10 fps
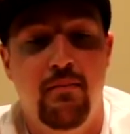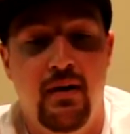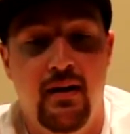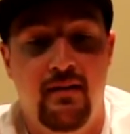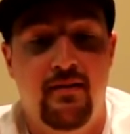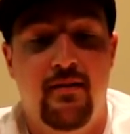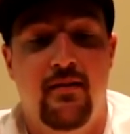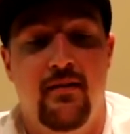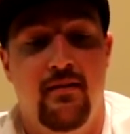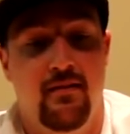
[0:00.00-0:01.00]
but
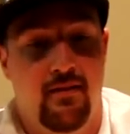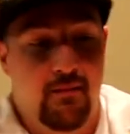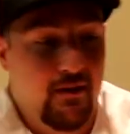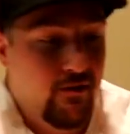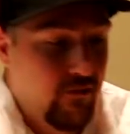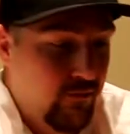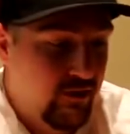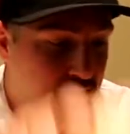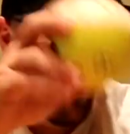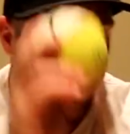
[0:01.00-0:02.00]
I mean,
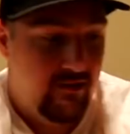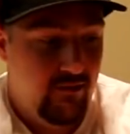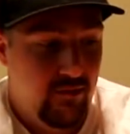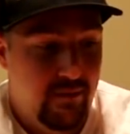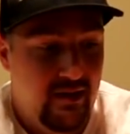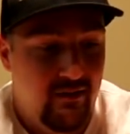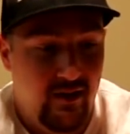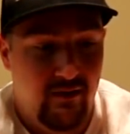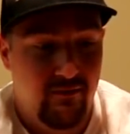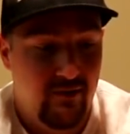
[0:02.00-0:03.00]
what you run into with a big
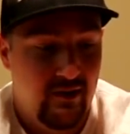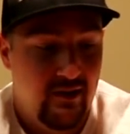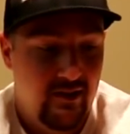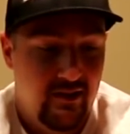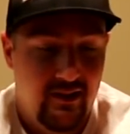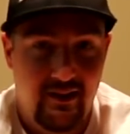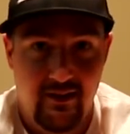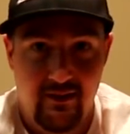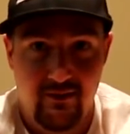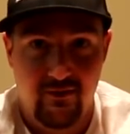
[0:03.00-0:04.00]
glove
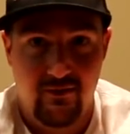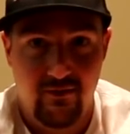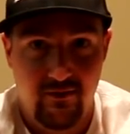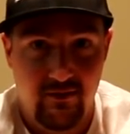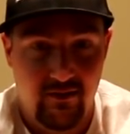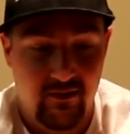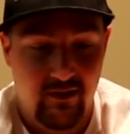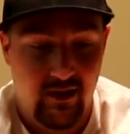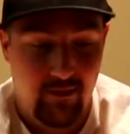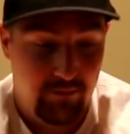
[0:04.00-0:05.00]
is
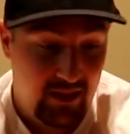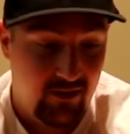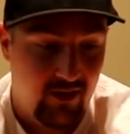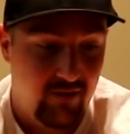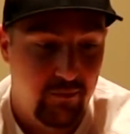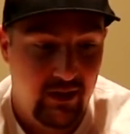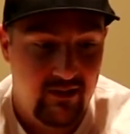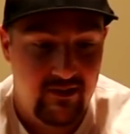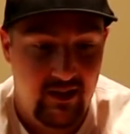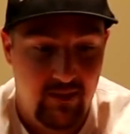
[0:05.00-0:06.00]
big glove
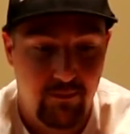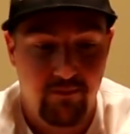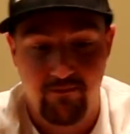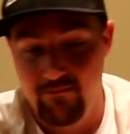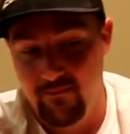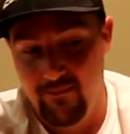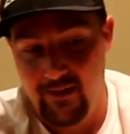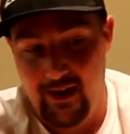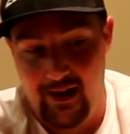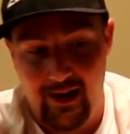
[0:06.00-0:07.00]
plays deep.
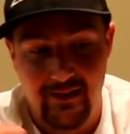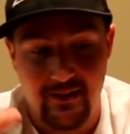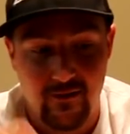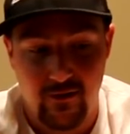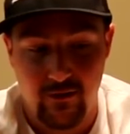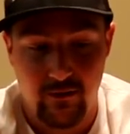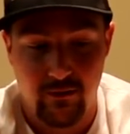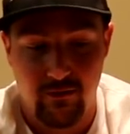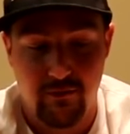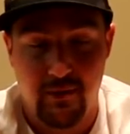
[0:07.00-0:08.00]
I tend to
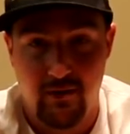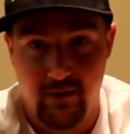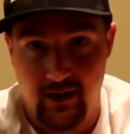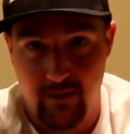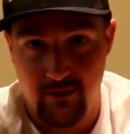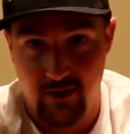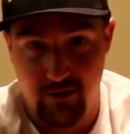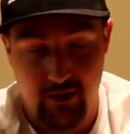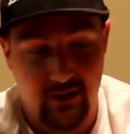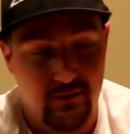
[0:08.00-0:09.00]
lose the ball when it comes to
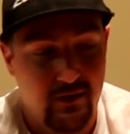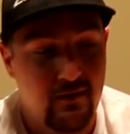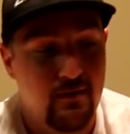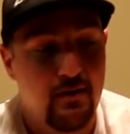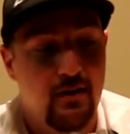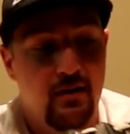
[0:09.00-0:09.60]
the transfer.